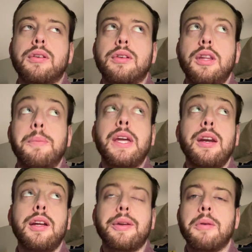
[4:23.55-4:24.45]
in the
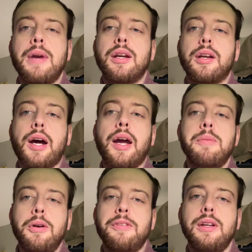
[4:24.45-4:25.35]
beginning, they were made on
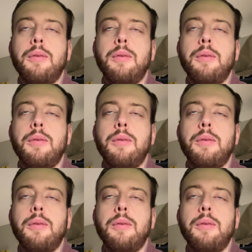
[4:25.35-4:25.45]
iMovie,